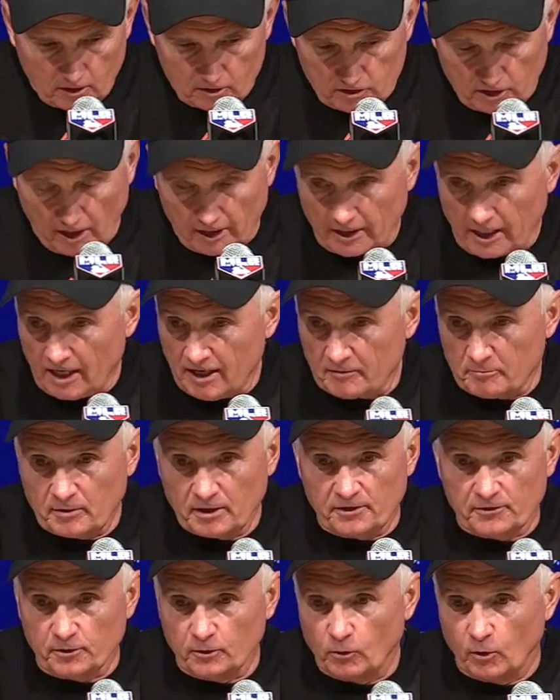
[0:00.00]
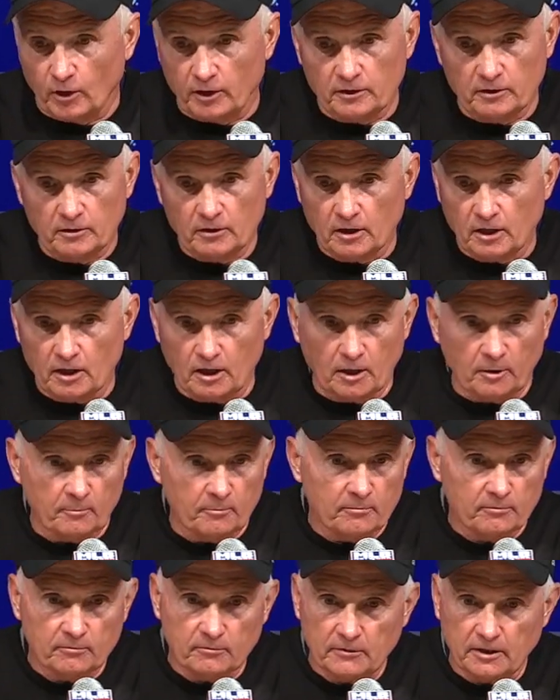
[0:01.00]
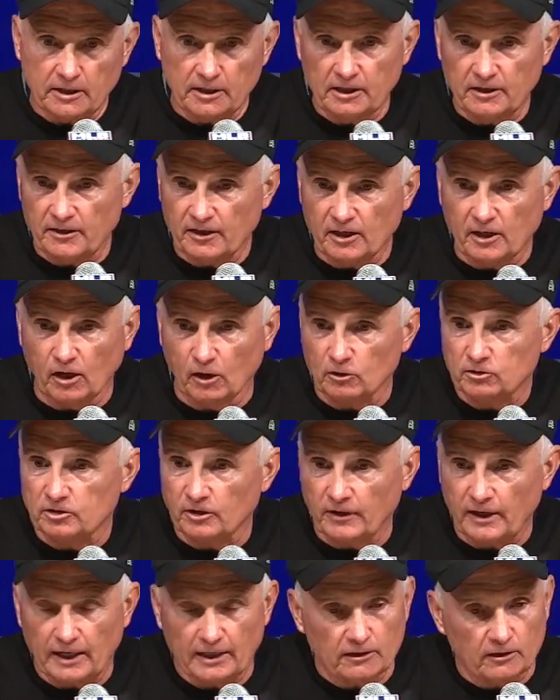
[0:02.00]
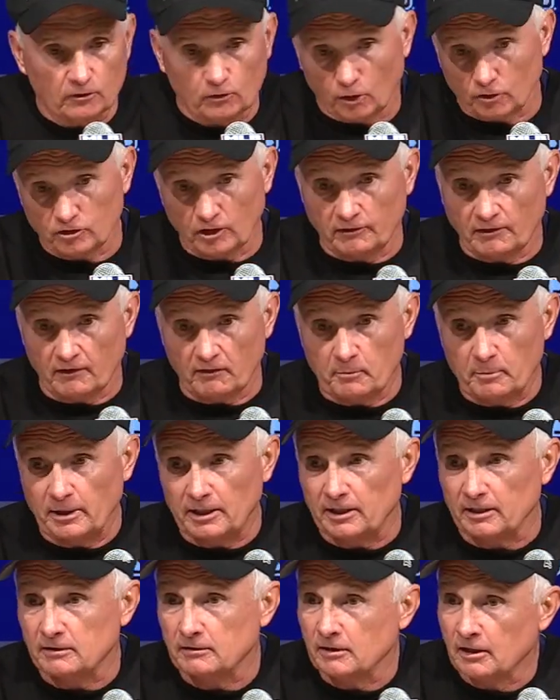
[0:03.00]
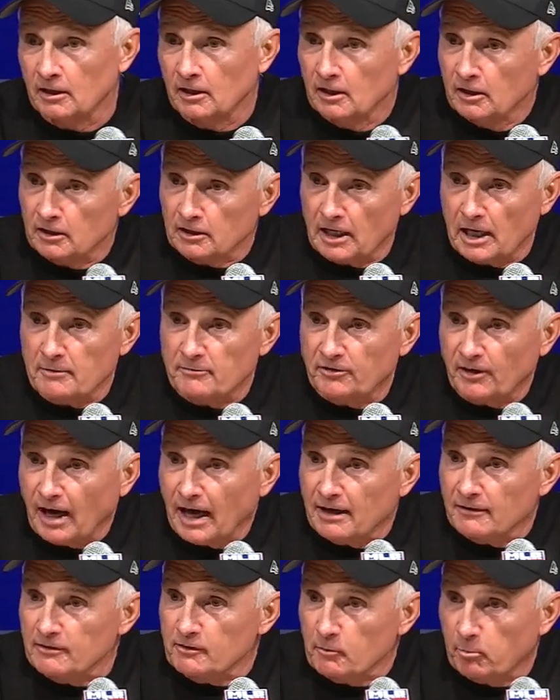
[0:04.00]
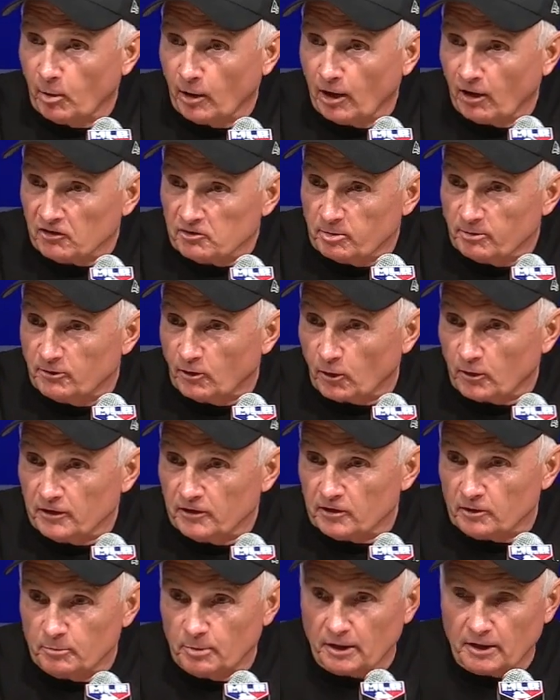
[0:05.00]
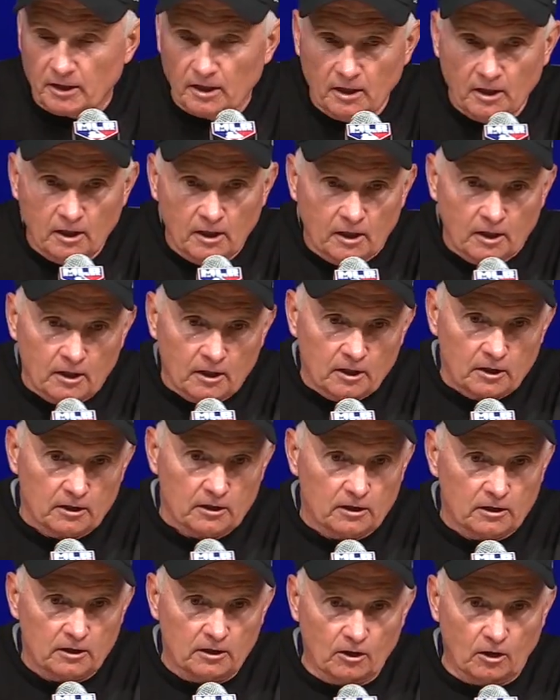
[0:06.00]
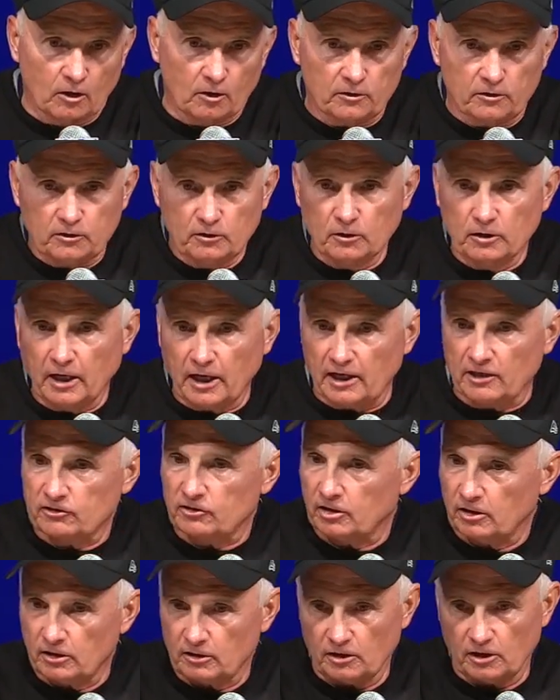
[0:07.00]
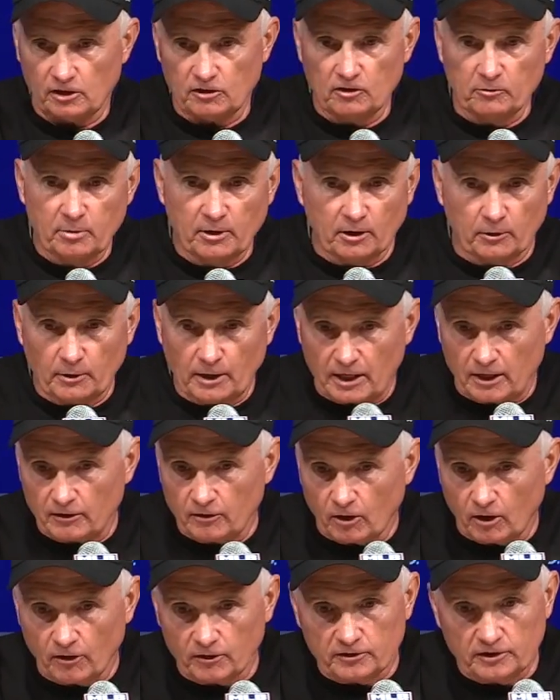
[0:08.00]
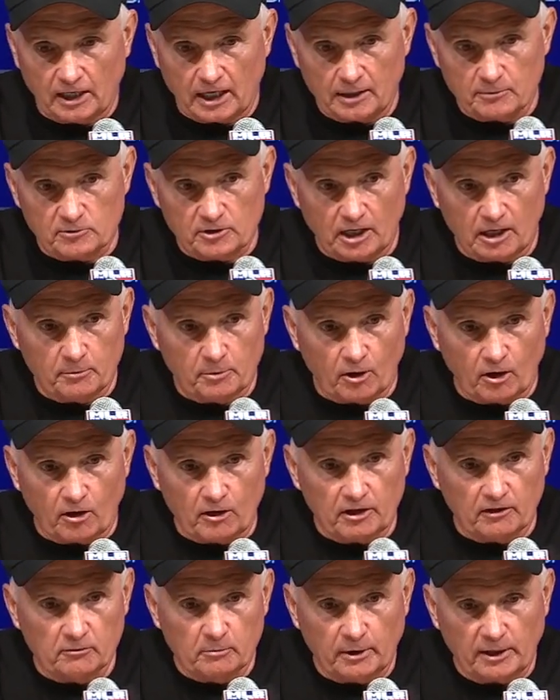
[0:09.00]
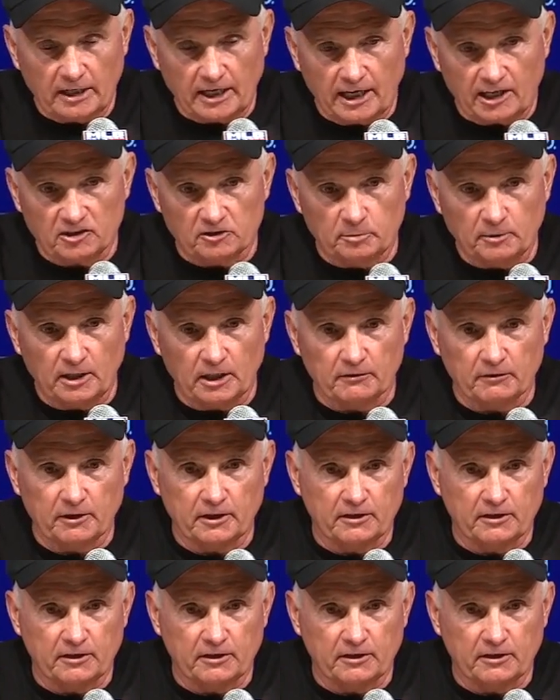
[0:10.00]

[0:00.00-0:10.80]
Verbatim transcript: John, I haven't been through one, anything close to that. Of course, I've never been in Game 5 of the playoffs before either. But, you know, you guys, and you've been around all the time, John, but everybody asks me